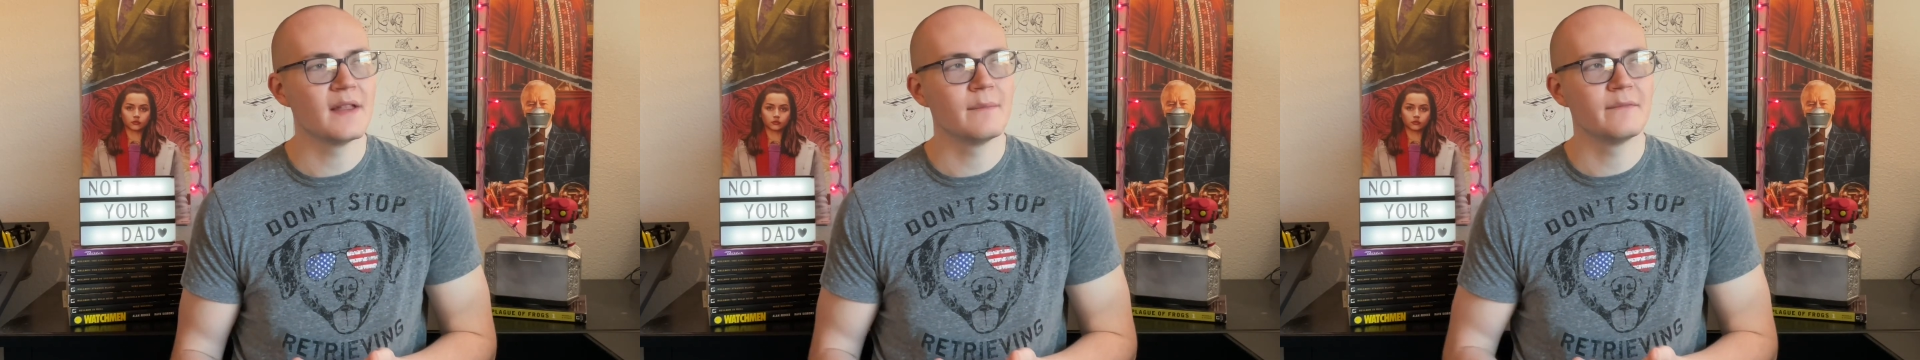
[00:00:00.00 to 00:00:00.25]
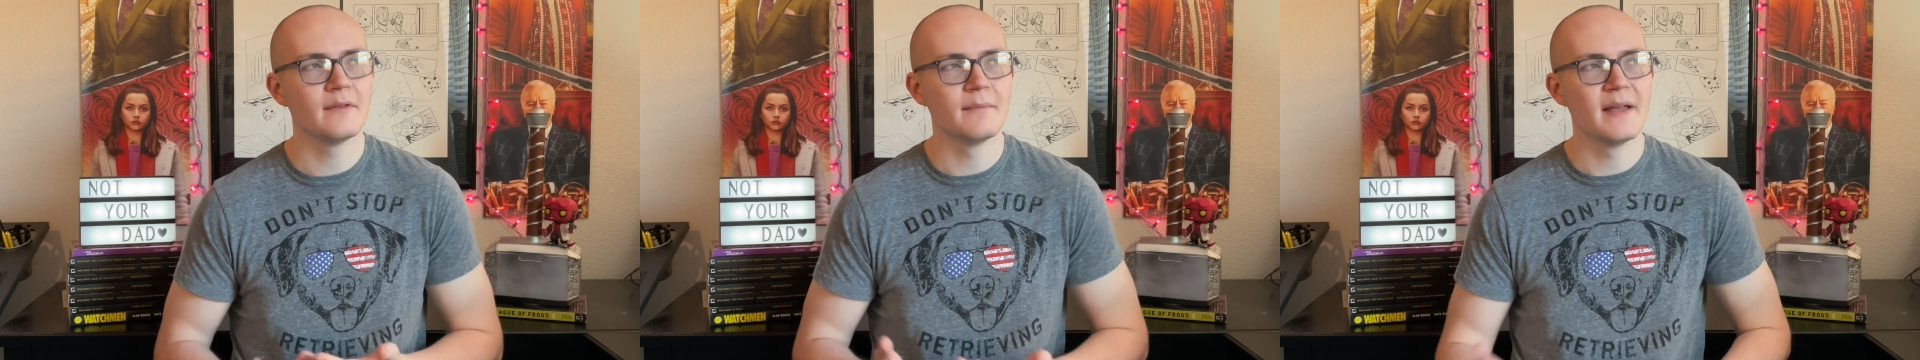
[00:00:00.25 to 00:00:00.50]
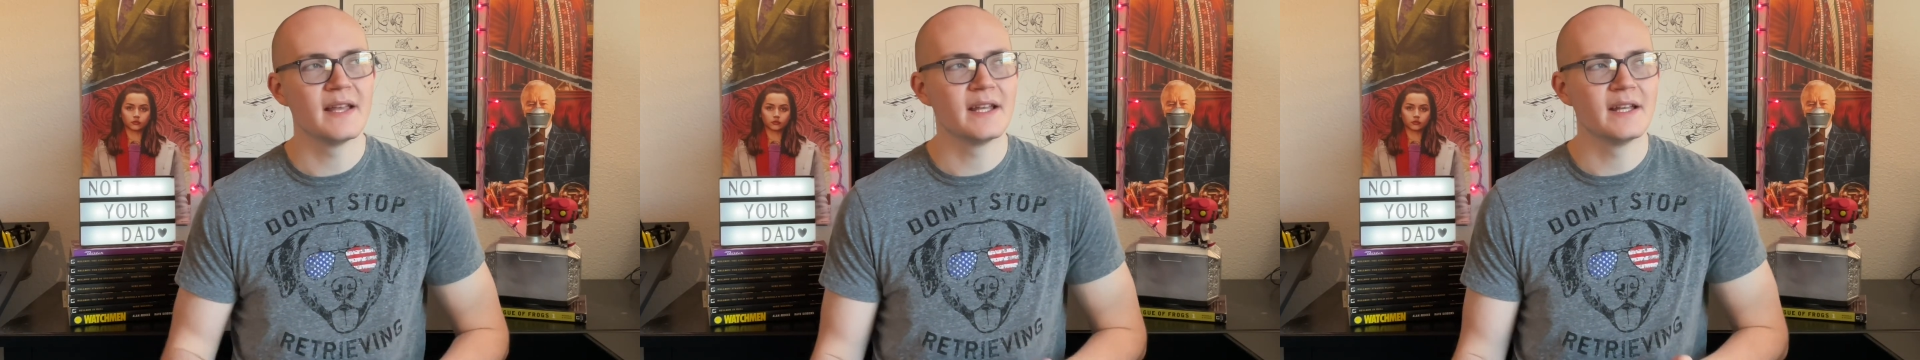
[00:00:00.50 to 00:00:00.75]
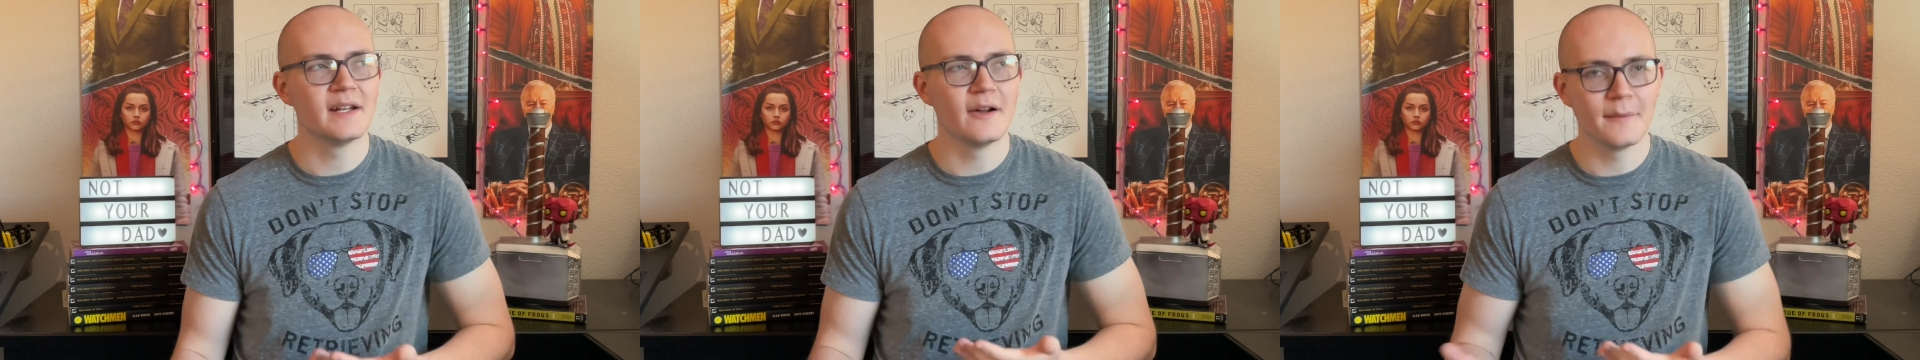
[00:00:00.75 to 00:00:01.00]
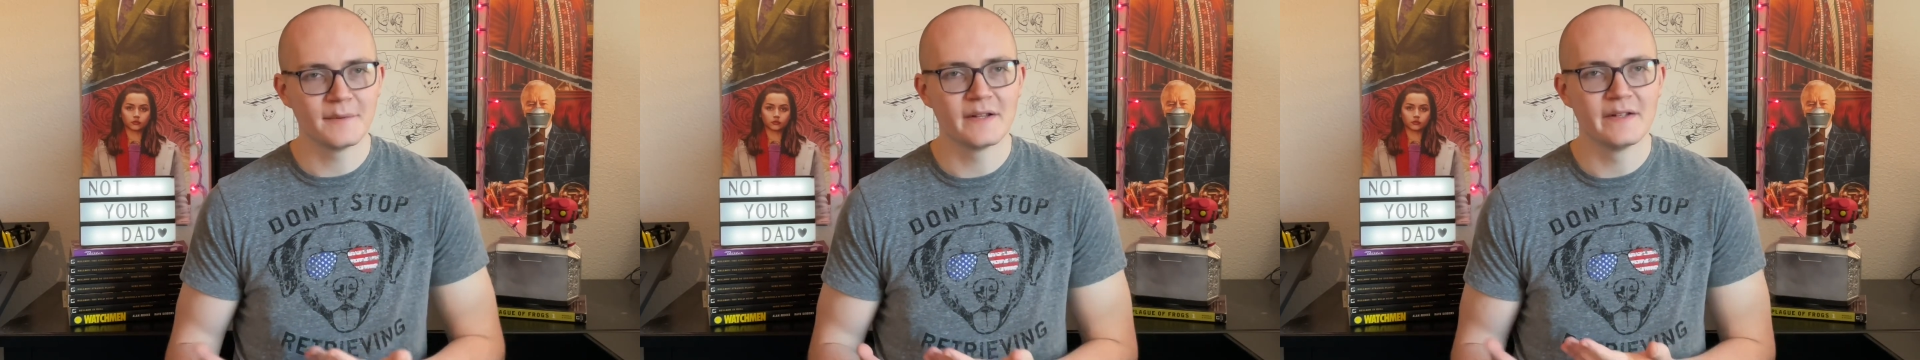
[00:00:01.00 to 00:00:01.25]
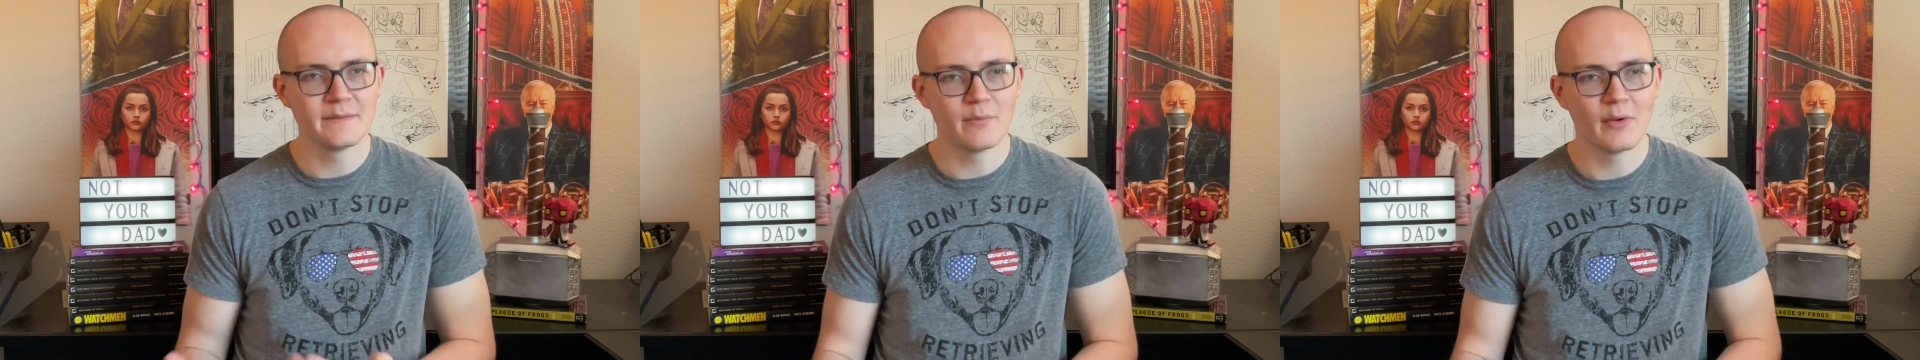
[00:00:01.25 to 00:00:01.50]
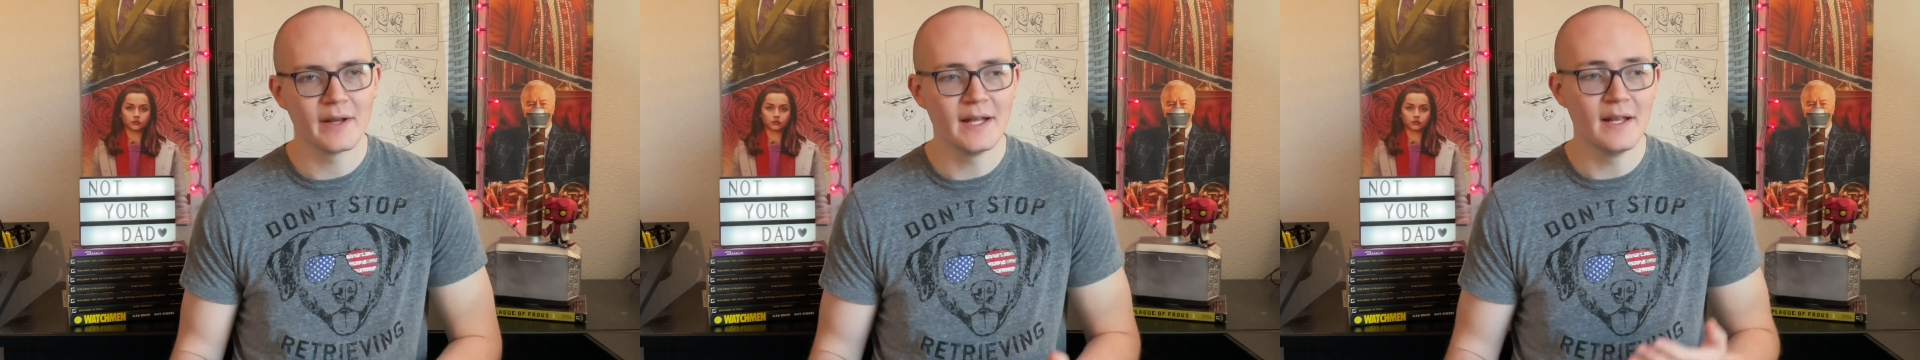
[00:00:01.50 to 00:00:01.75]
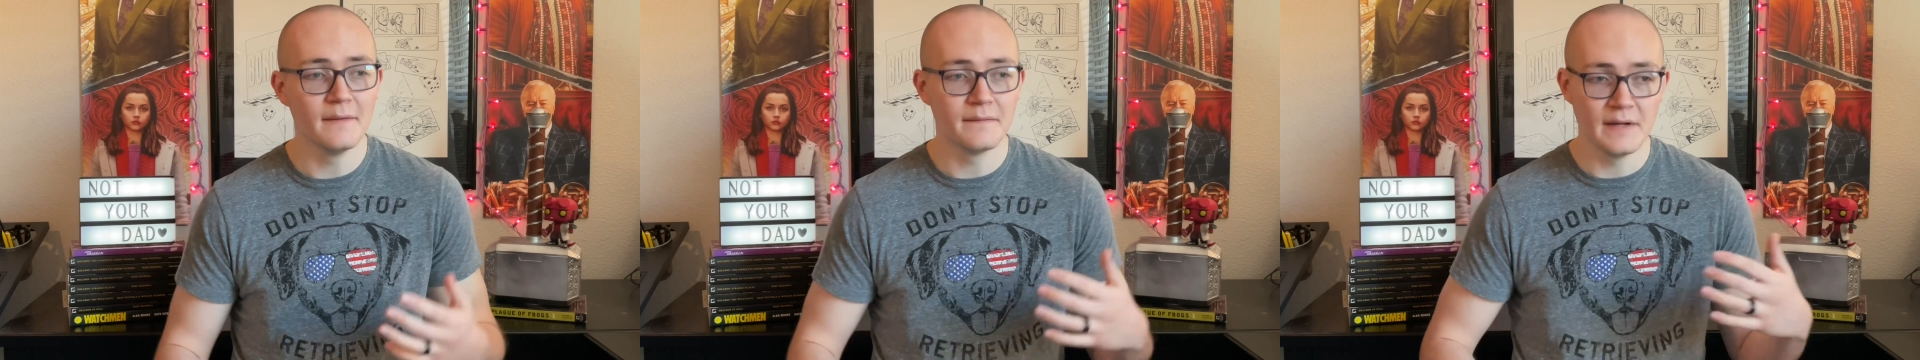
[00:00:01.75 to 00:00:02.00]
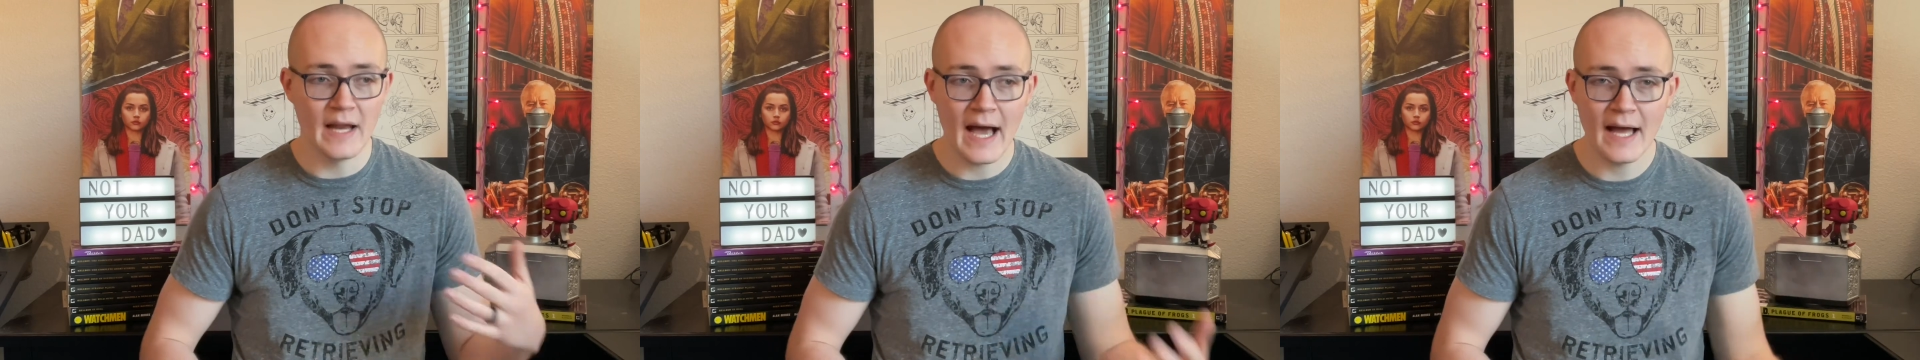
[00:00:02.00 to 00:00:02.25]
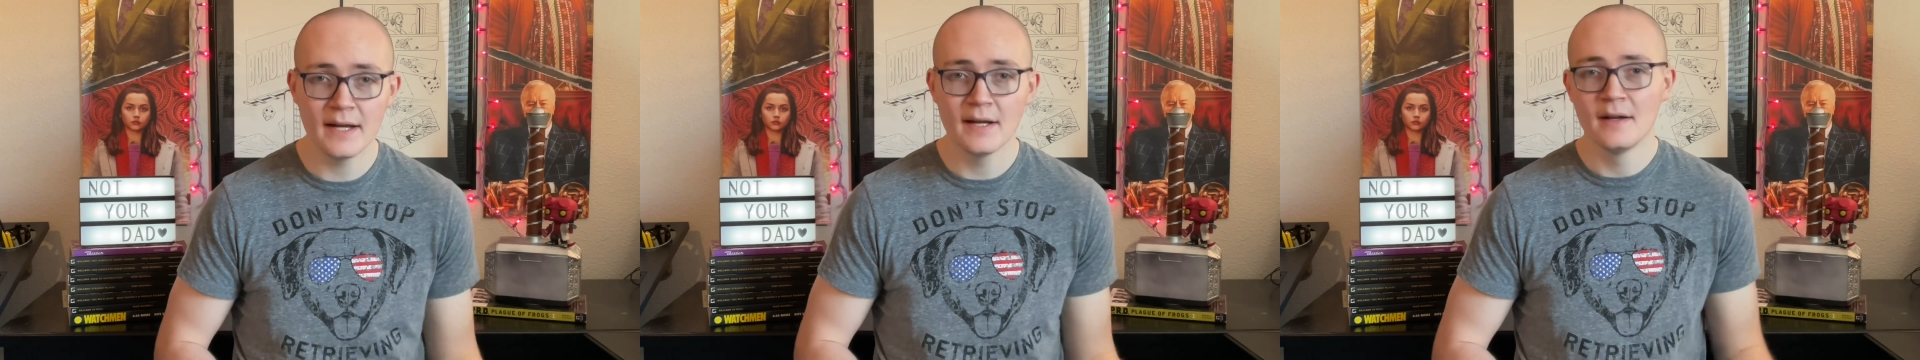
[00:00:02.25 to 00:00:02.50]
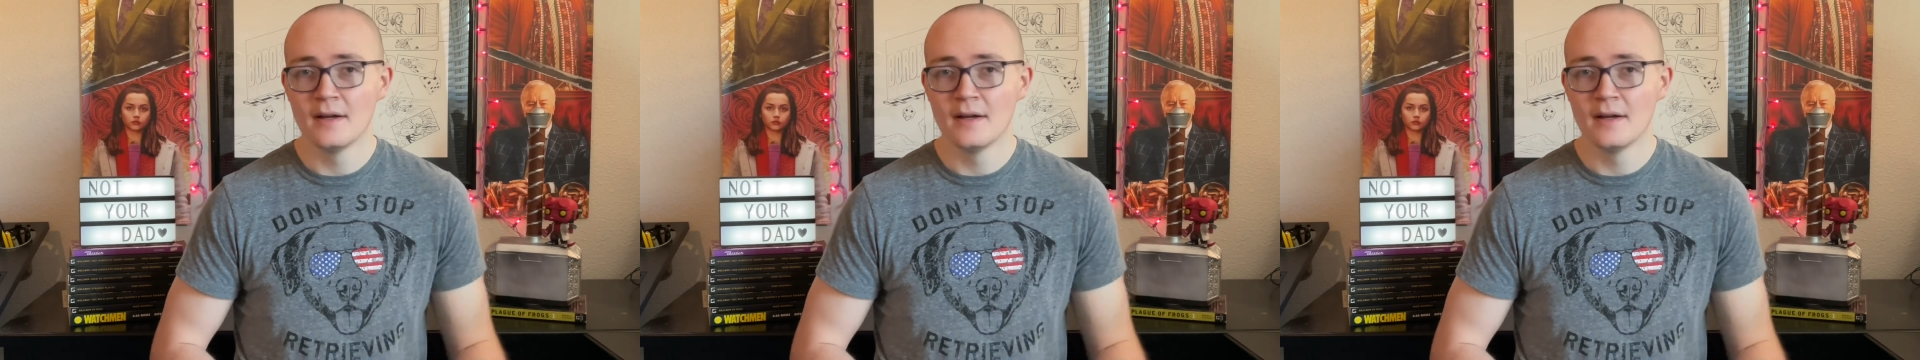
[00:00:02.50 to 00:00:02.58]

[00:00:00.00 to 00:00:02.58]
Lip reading: them from making it up to this point if not